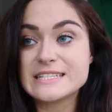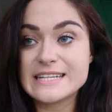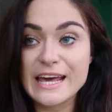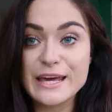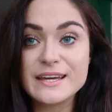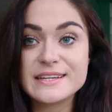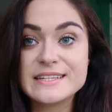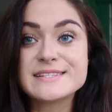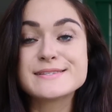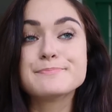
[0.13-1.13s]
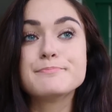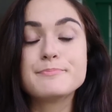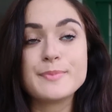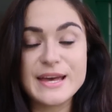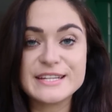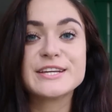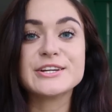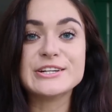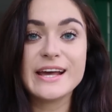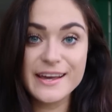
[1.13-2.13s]
Today is
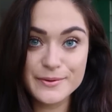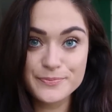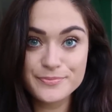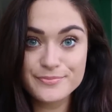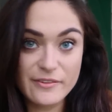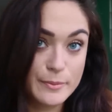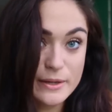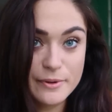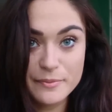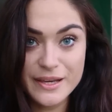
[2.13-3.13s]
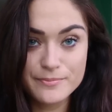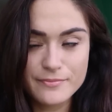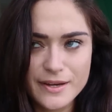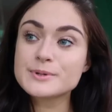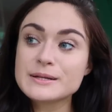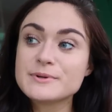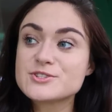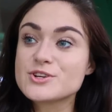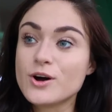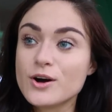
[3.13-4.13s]
pedicure day for everybody but me. Pretty
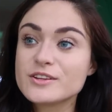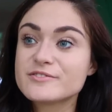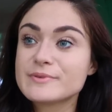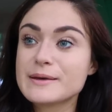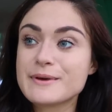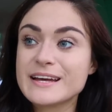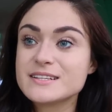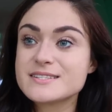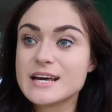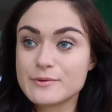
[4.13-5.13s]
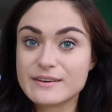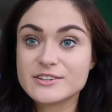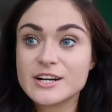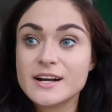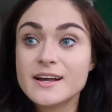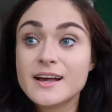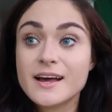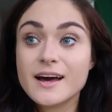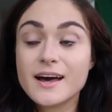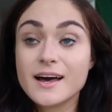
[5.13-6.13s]
much all of my pets, however,
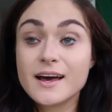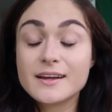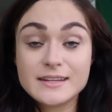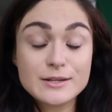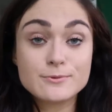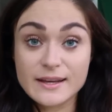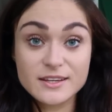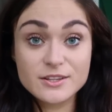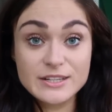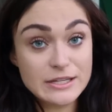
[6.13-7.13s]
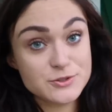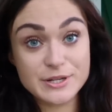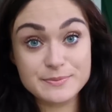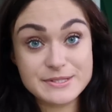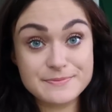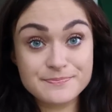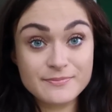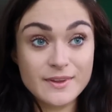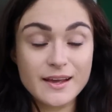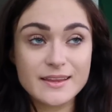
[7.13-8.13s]
need regular nail trims.
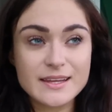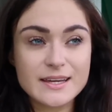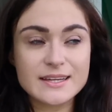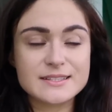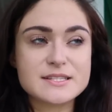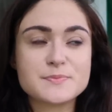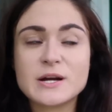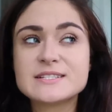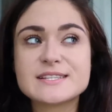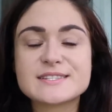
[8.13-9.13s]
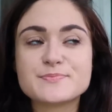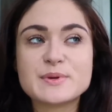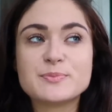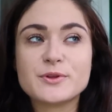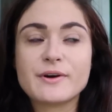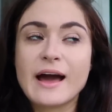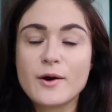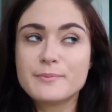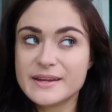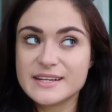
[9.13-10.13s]
I think it surprises some people
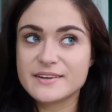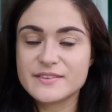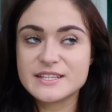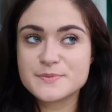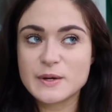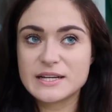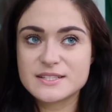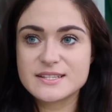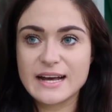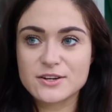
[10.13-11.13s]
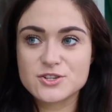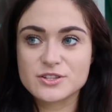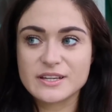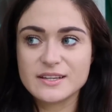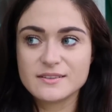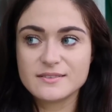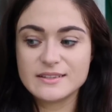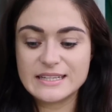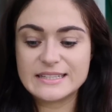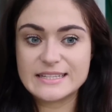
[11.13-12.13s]
how many of these pets actually
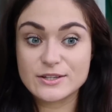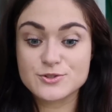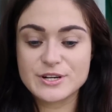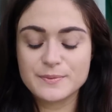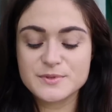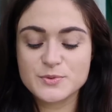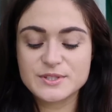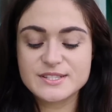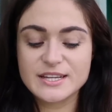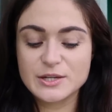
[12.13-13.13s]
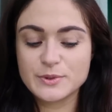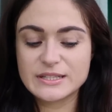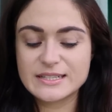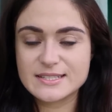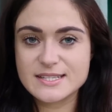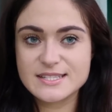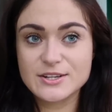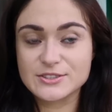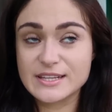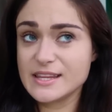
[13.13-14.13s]
need nail trims, ones that you wouldn't
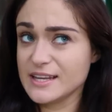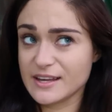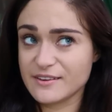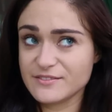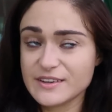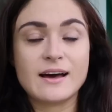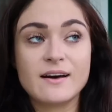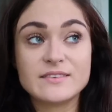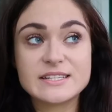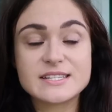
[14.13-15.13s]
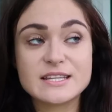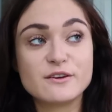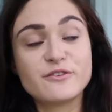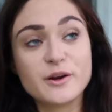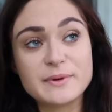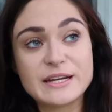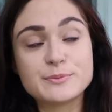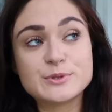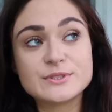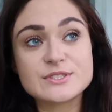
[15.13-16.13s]
necessarily think of. Obviously, the farm
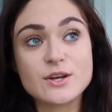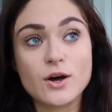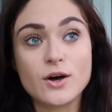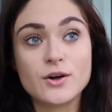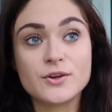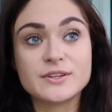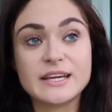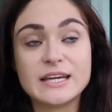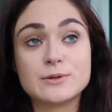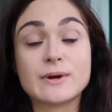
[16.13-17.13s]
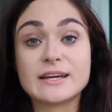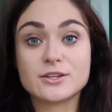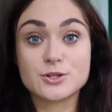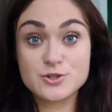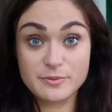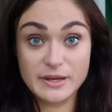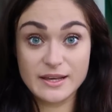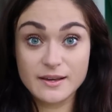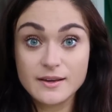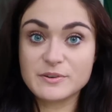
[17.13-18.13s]
animals all need regular
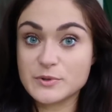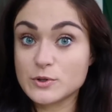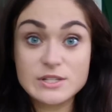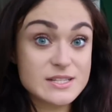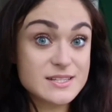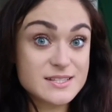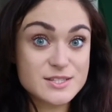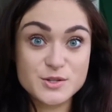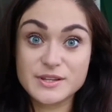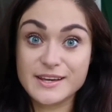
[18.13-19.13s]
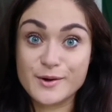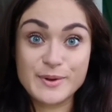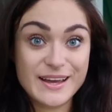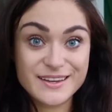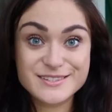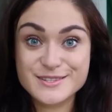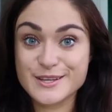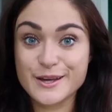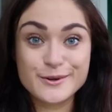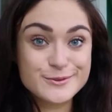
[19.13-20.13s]
trimming, from the horses to the alpacas,
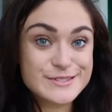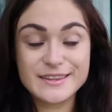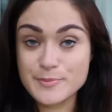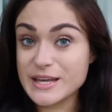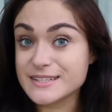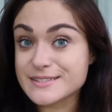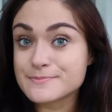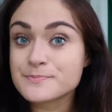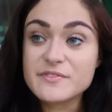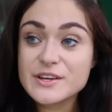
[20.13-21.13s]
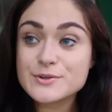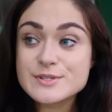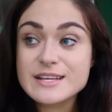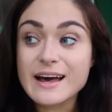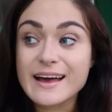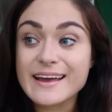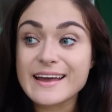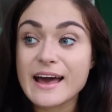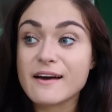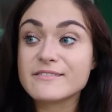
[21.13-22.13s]
the goat, and the pigs. Some of those
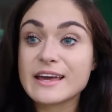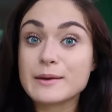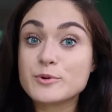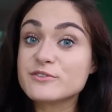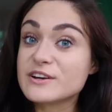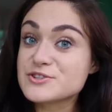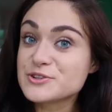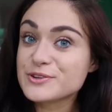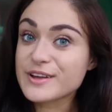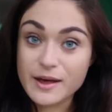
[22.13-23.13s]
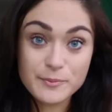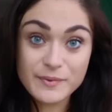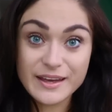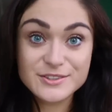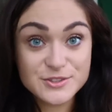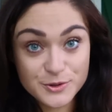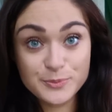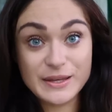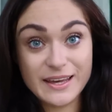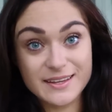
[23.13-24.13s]
I have a professional come and do
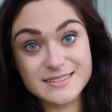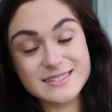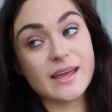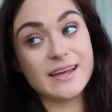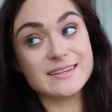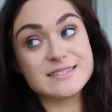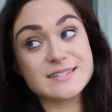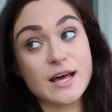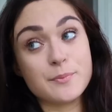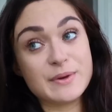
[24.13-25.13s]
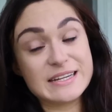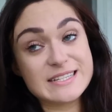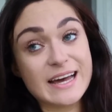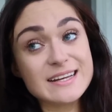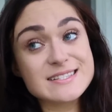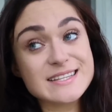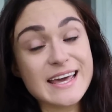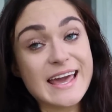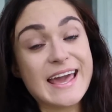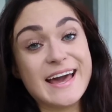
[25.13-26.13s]
because it's a big task.
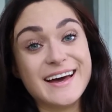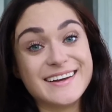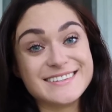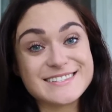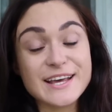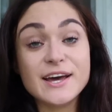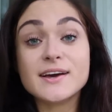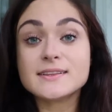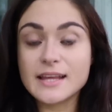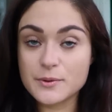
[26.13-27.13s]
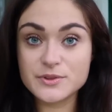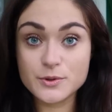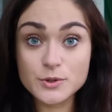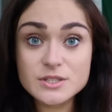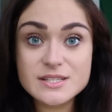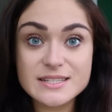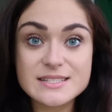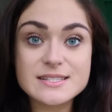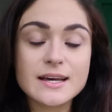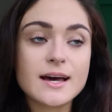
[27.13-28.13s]
And like with the horses,